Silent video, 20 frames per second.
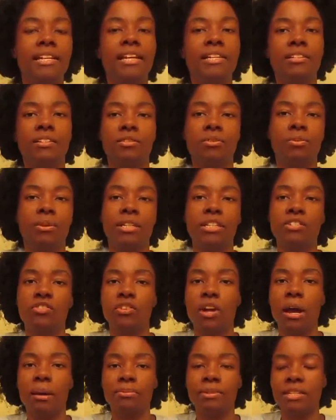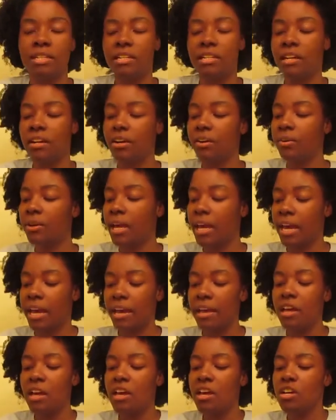10 to 20 drops in there,
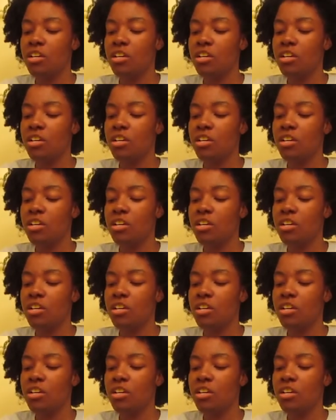okay?